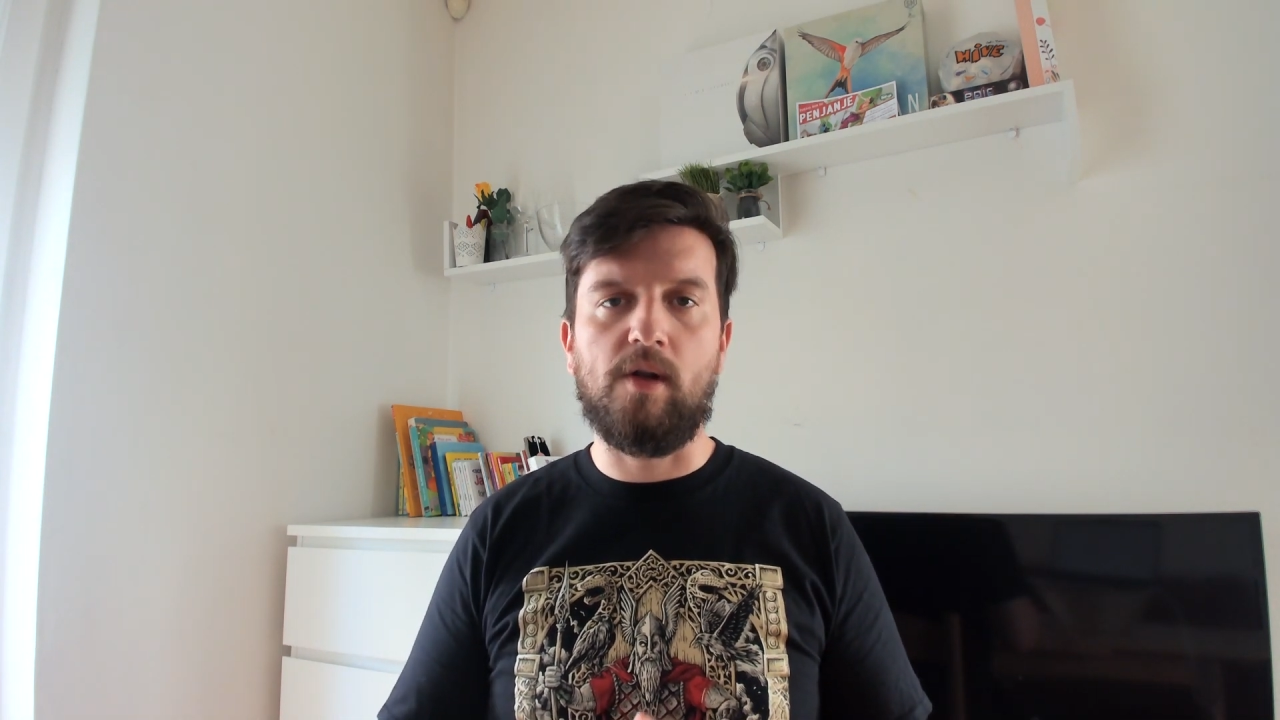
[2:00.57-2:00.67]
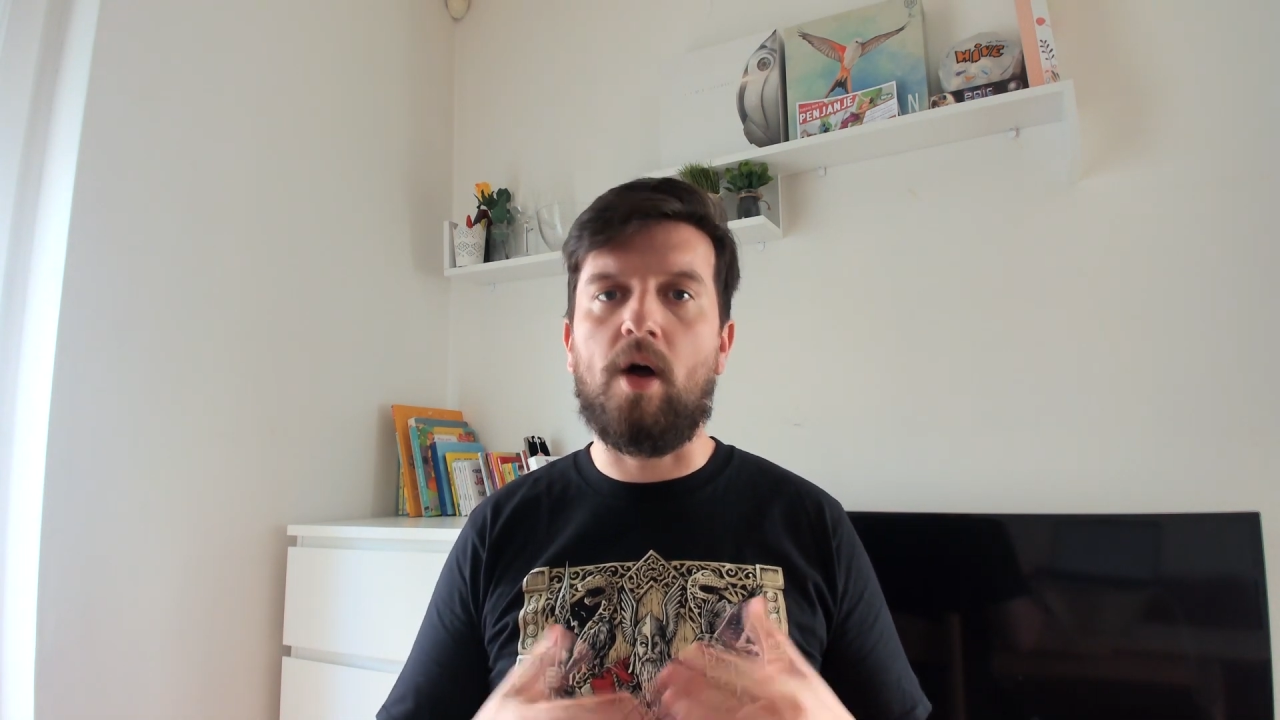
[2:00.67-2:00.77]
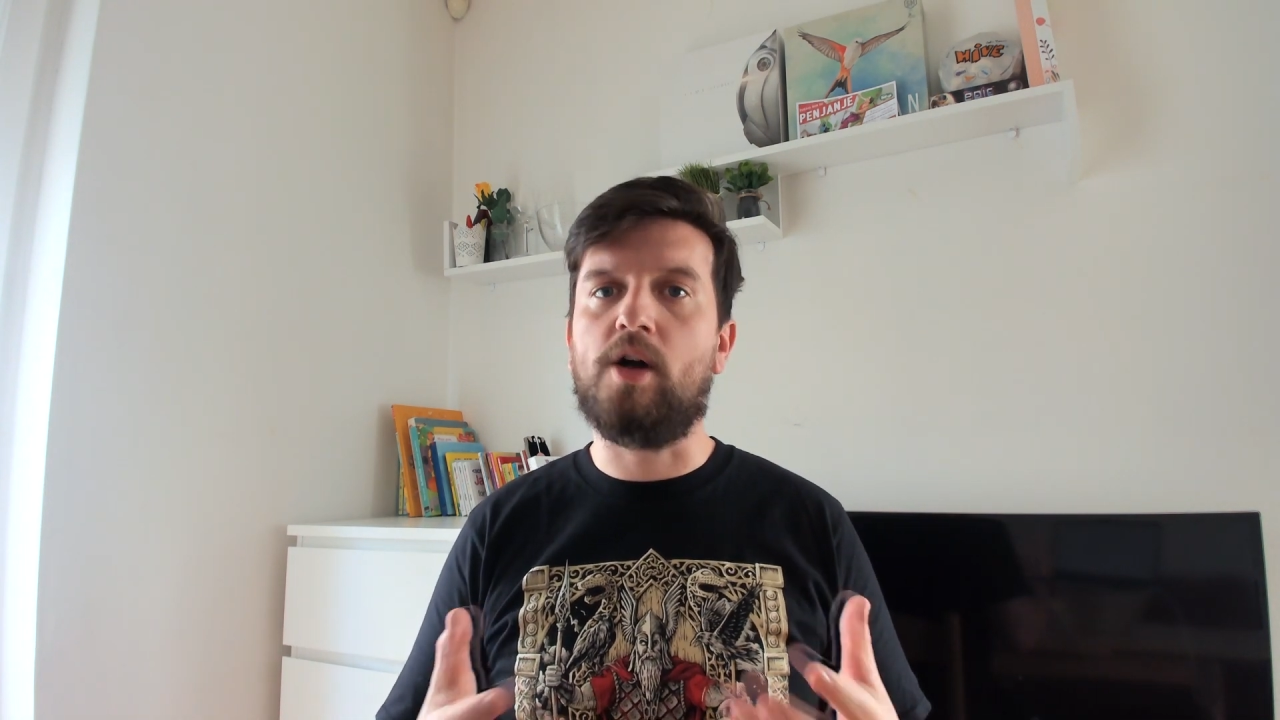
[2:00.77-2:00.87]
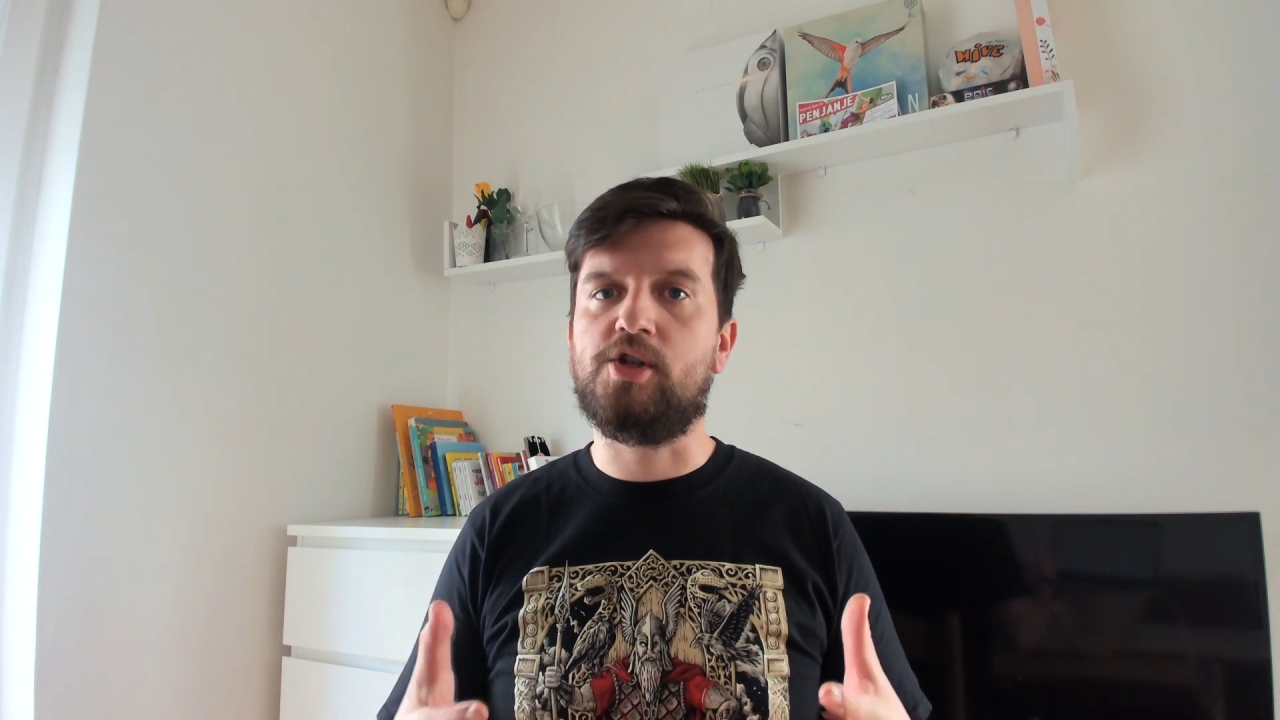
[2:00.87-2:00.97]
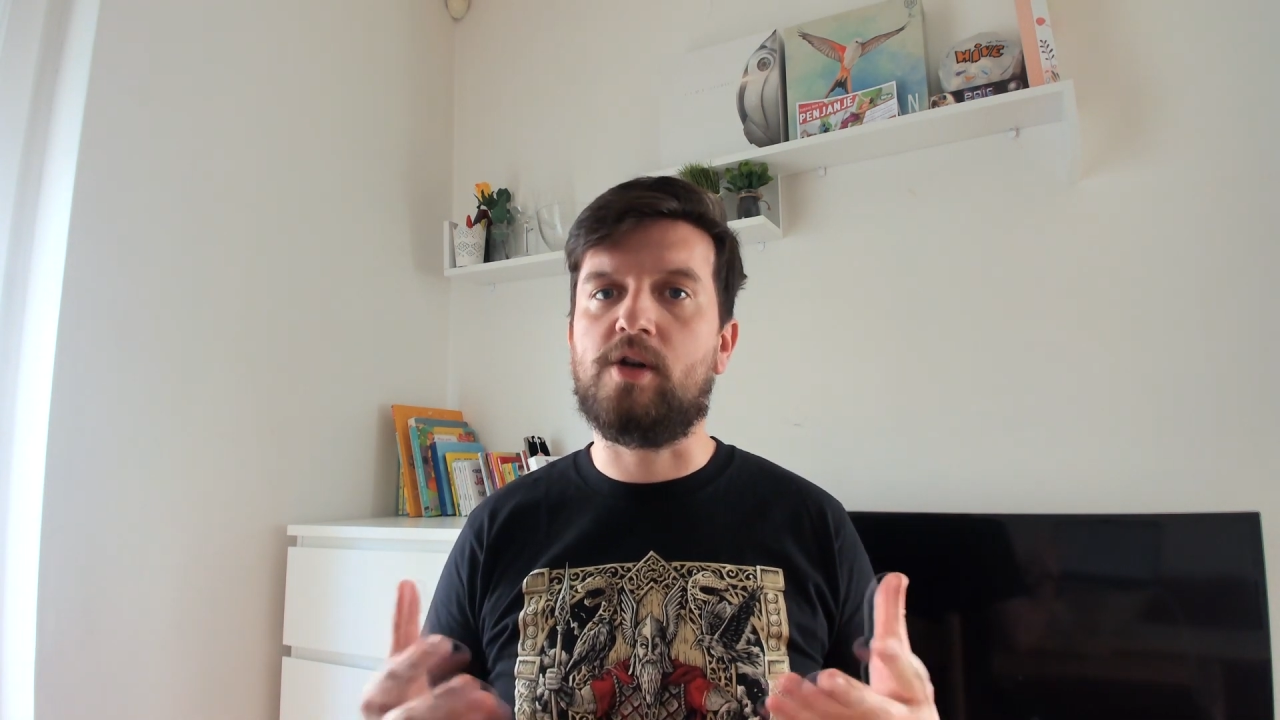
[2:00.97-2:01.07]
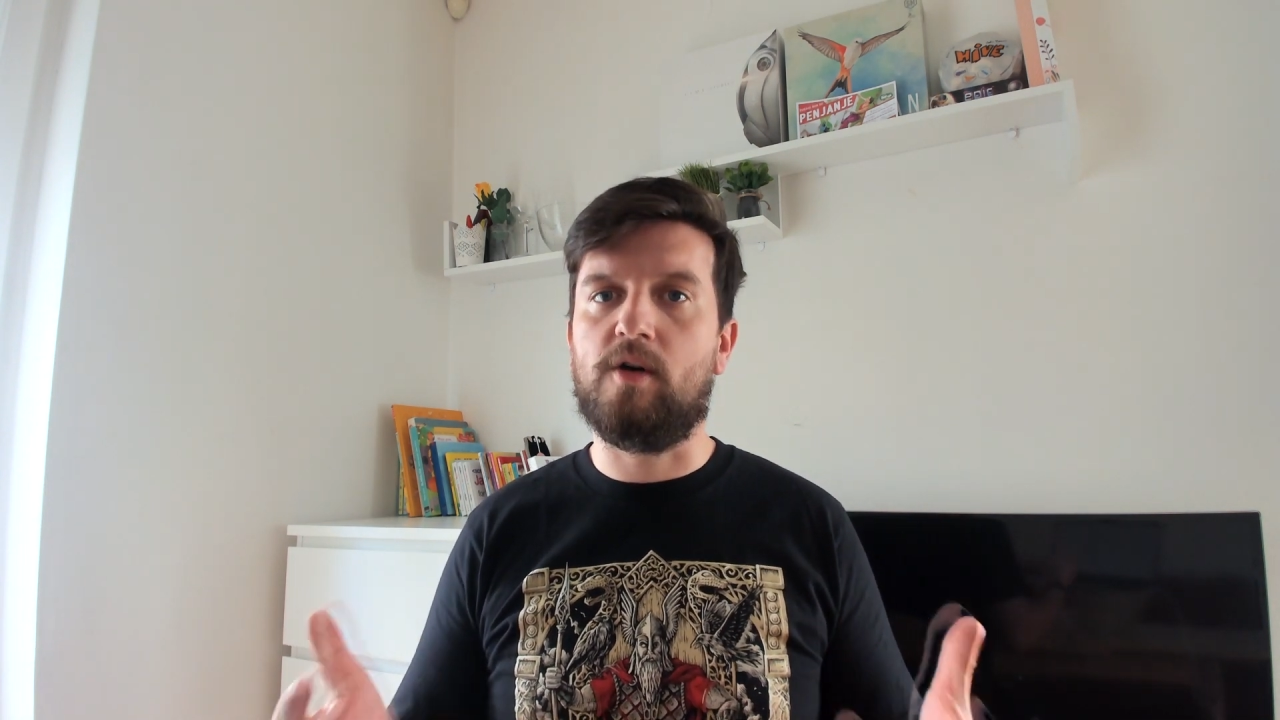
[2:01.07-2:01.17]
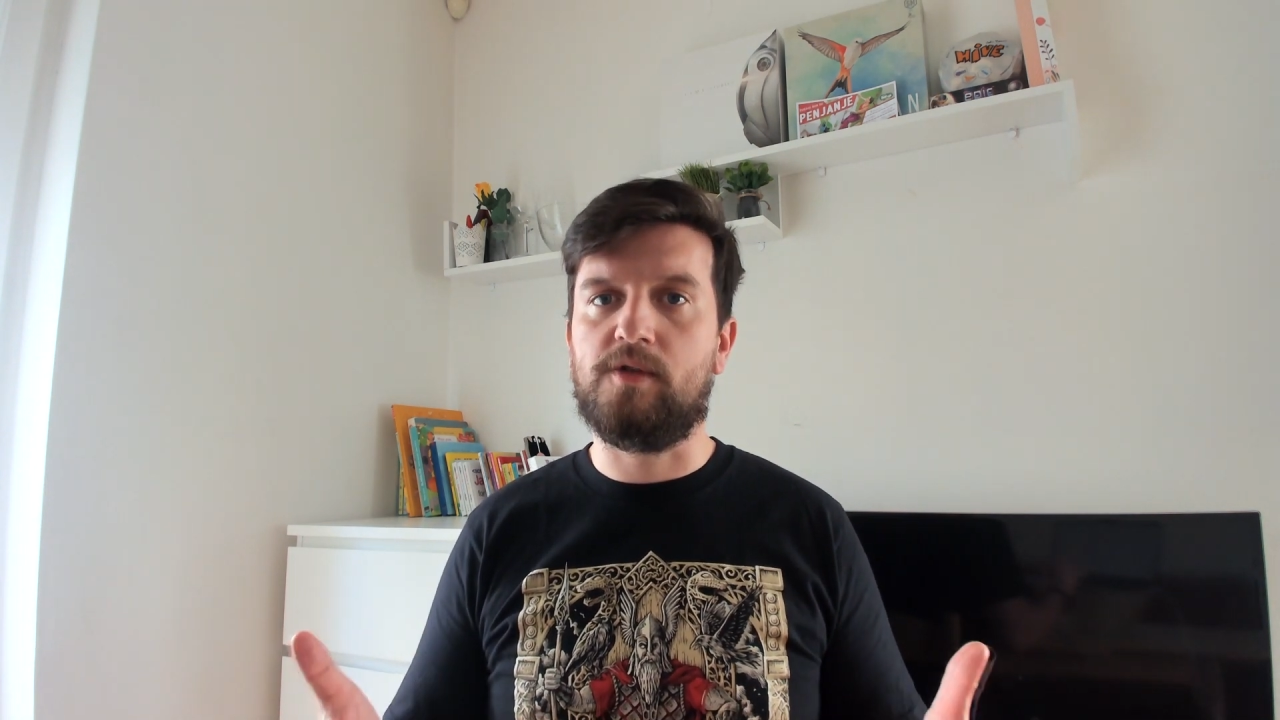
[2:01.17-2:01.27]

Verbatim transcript: logic of